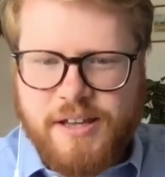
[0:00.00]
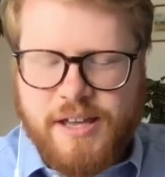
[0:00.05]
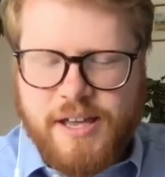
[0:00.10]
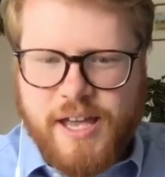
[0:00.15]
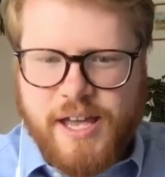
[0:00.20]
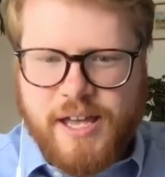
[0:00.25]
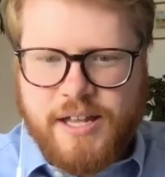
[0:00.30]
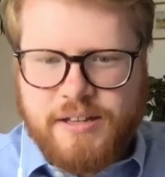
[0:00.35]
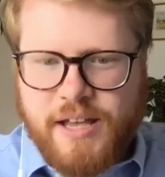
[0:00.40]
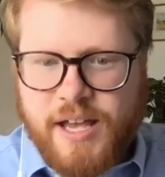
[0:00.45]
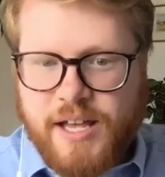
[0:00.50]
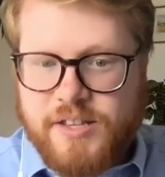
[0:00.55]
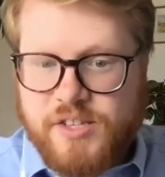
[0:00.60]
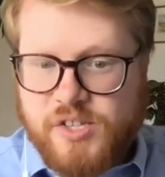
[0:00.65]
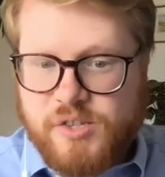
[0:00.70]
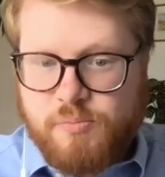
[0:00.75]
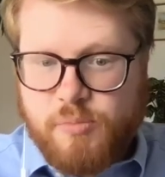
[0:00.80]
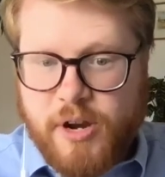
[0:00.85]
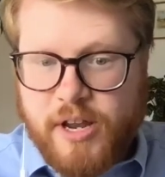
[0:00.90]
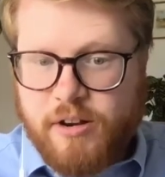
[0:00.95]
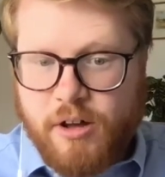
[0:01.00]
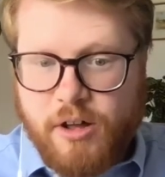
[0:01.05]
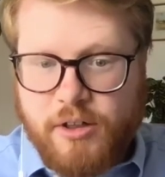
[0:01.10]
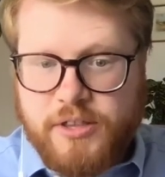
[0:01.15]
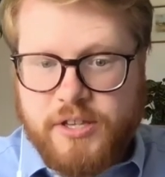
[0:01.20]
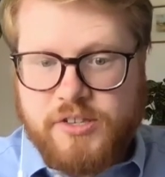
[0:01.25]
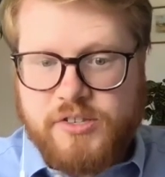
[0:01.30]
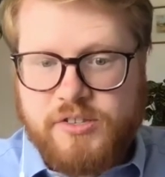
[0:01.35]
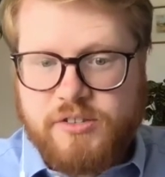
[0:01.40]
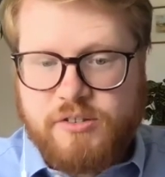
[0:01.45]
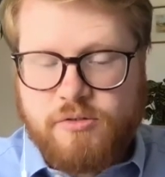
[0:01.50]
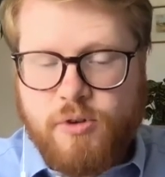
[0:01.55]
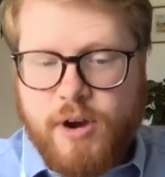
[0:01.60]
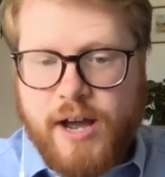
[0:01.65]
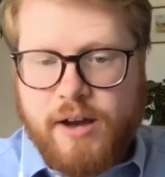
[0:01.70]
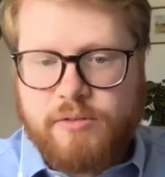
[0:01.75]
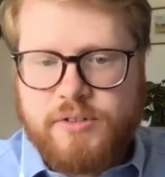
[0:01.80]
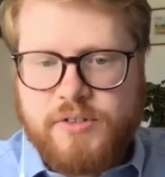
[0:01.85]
and spread all these crowd